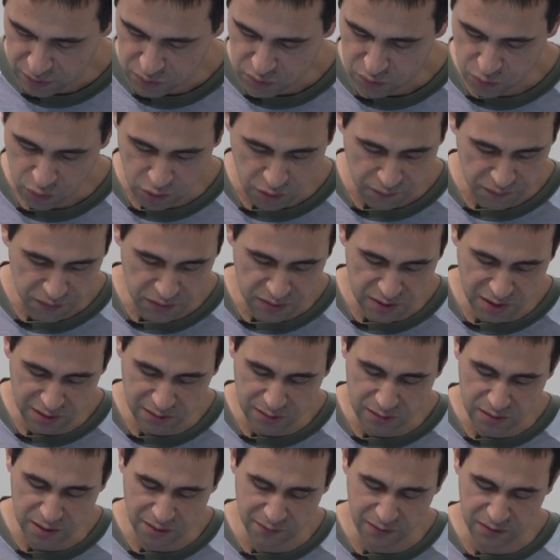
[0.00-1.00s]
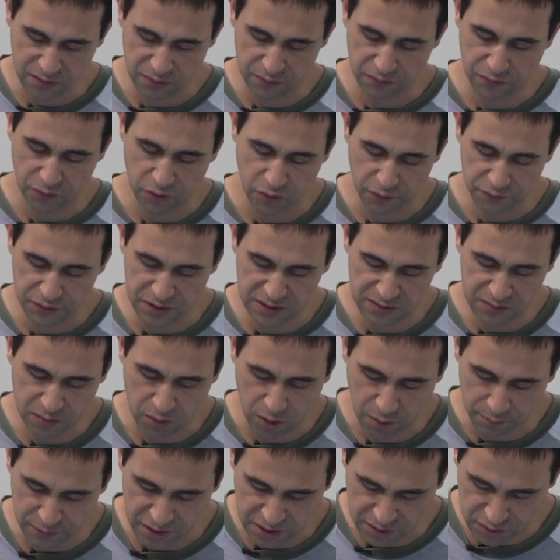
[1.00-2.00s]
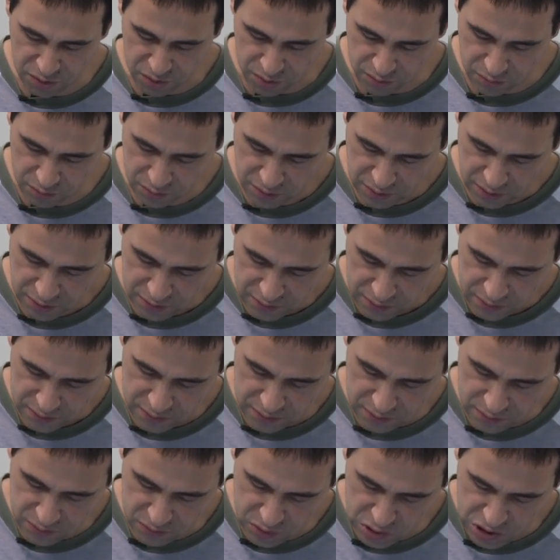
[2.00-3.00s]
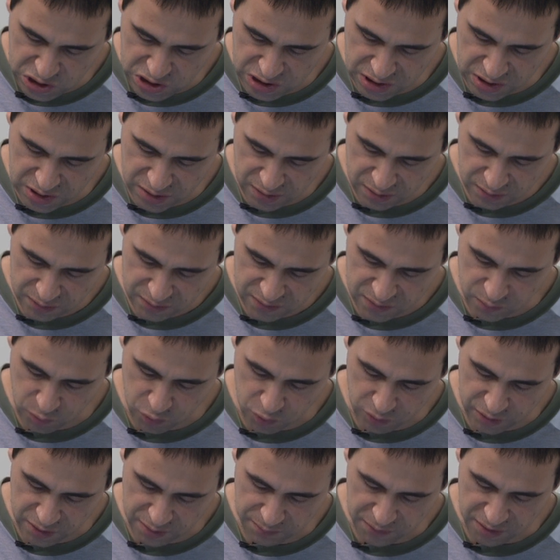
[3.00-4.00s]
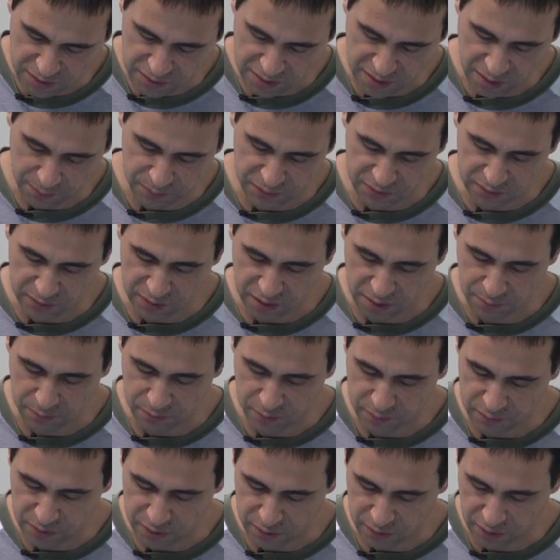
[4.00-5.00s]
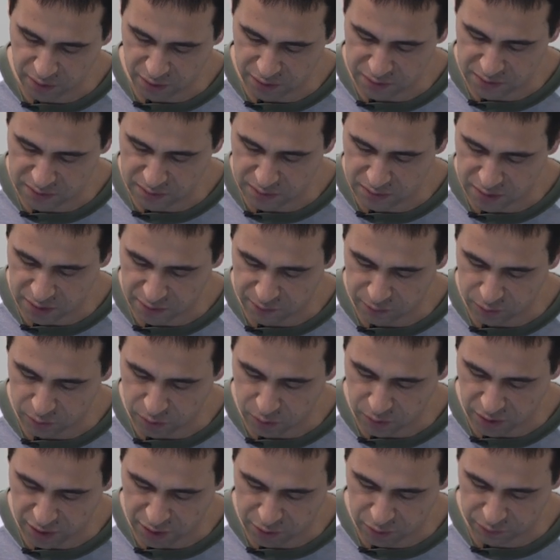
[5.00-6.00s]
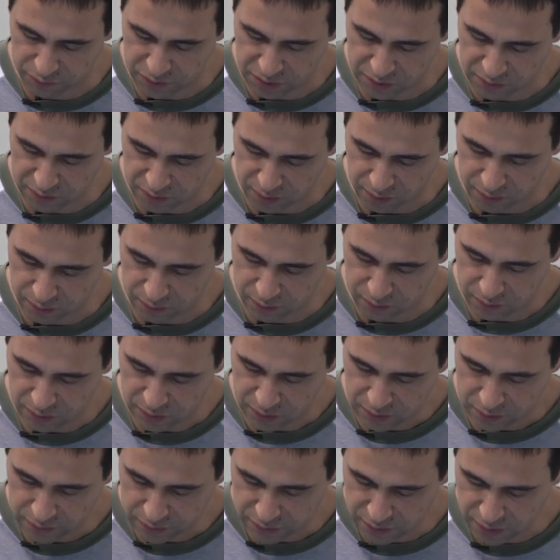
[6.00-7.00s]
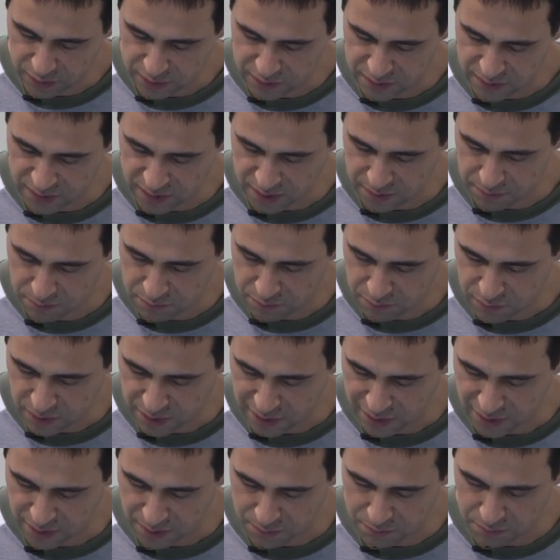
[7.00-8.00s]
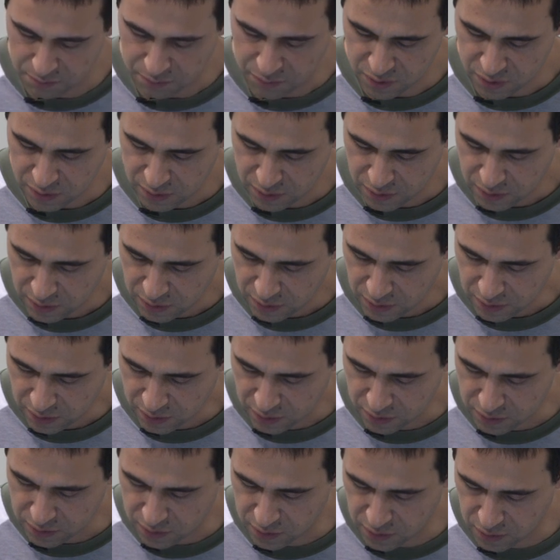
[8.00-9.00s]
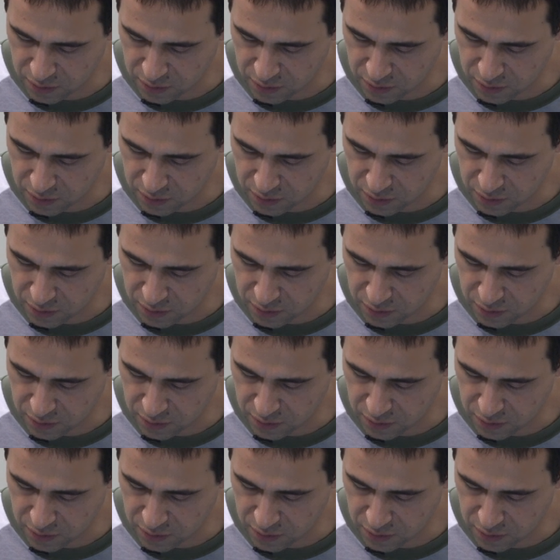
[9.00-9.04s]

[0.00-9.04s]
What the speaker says: So if you take the derivative of this combination, since g, small m, and capital M, they're constant, they will go out of the integral. That's m, and